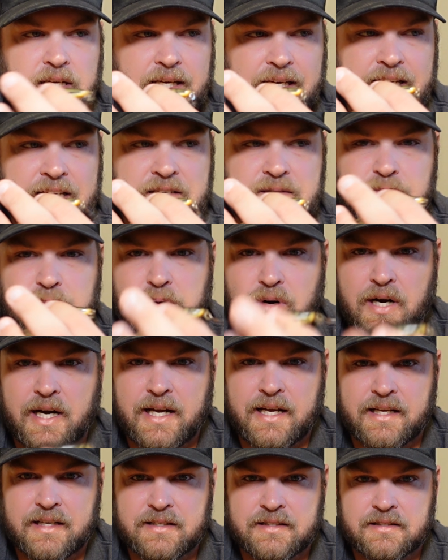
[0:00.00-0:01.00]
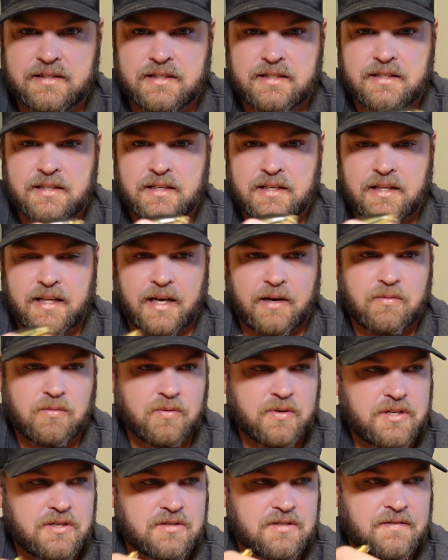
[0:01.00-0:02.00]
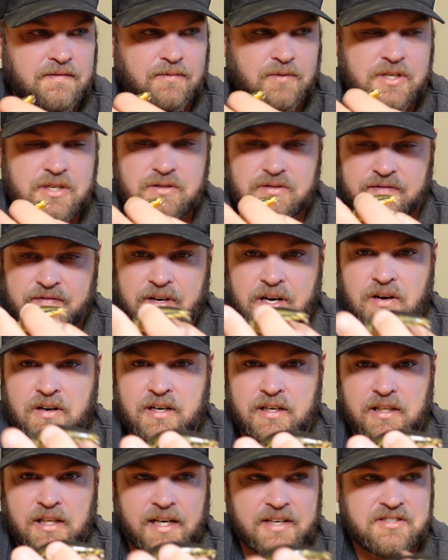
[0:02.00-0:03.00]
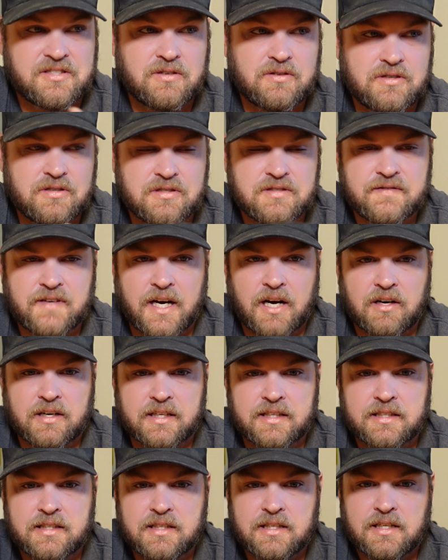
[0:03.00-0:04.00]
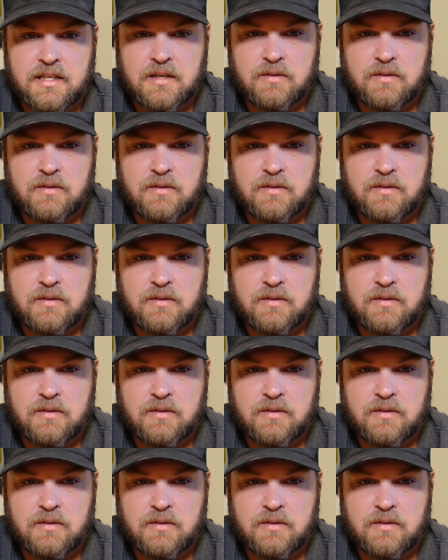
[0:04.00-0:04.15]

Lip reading: Each brand, like when we use Falcon a lot, I still use Falcon.